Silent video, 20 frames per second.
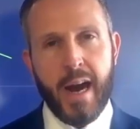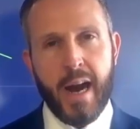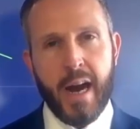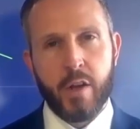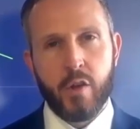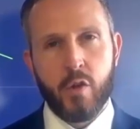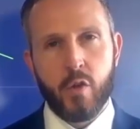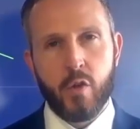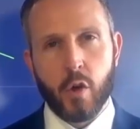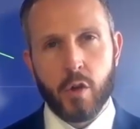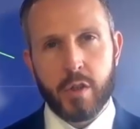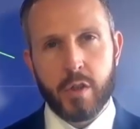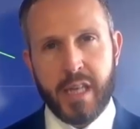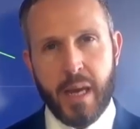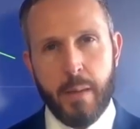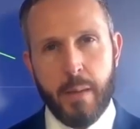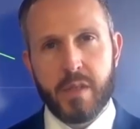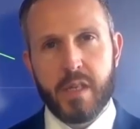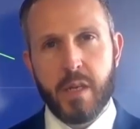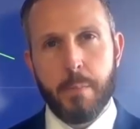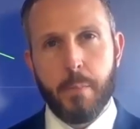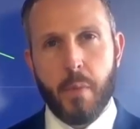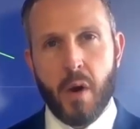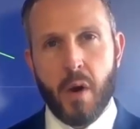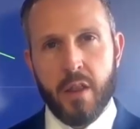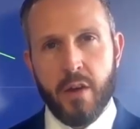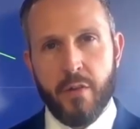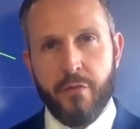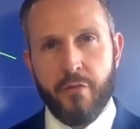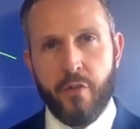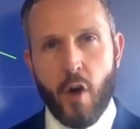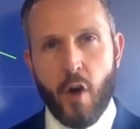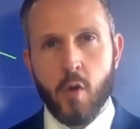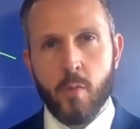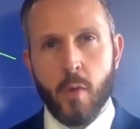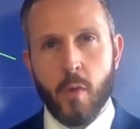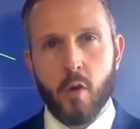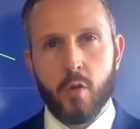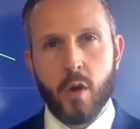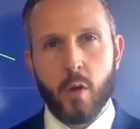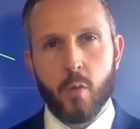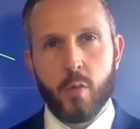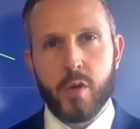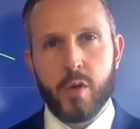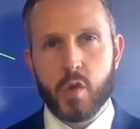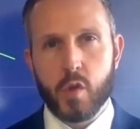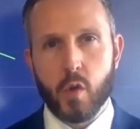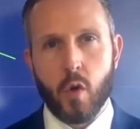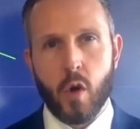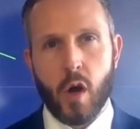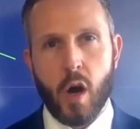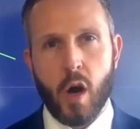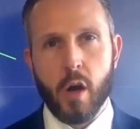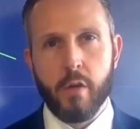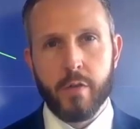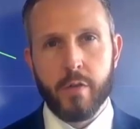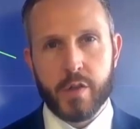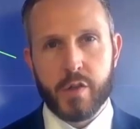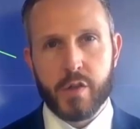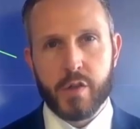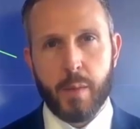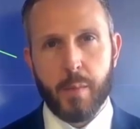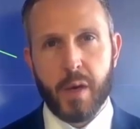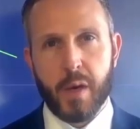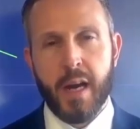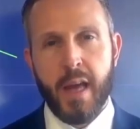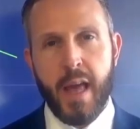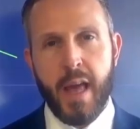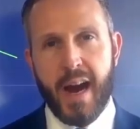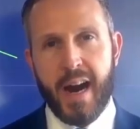and you got tempted by the FOMO that we saw over the summer